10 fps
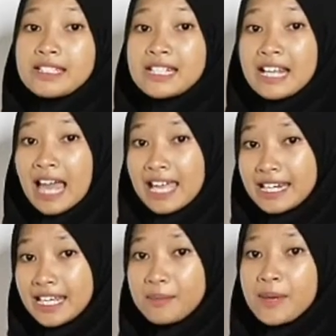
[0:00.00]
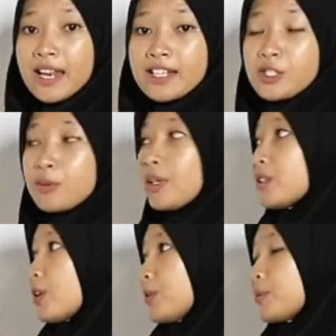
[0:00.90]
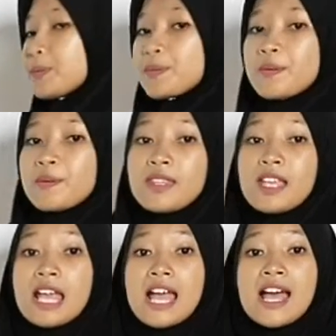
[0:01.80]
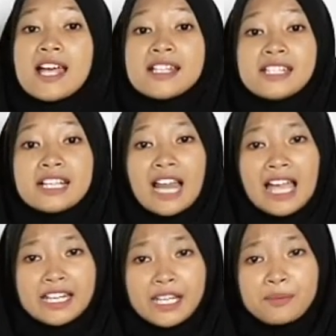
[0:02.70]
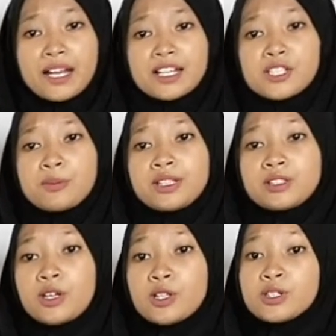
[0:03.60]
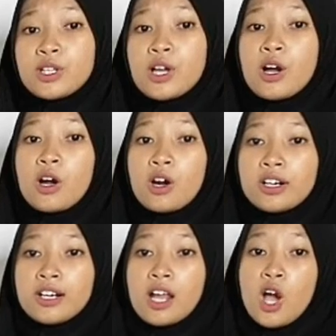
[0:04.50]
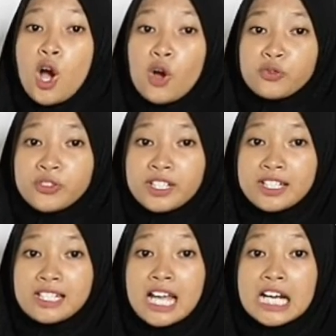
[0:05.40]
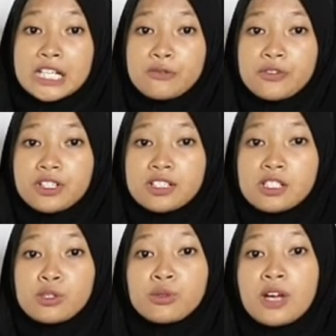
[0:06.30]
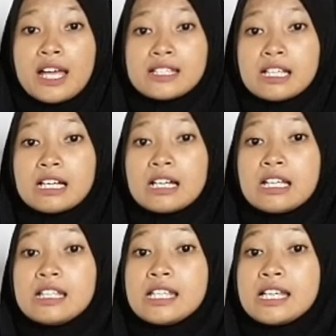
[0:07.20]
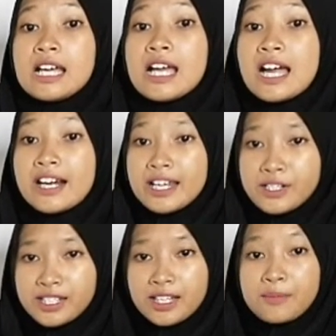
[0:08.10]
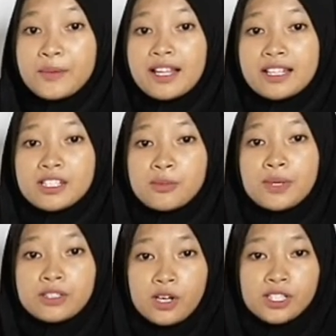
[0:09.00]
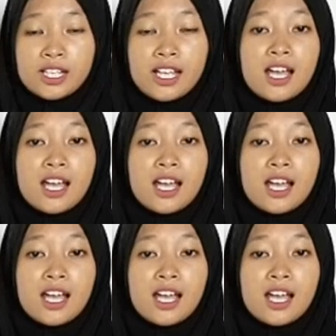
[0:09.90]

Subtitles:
Declining balance method. Declining balance method, or often referred to as the reducing balance method,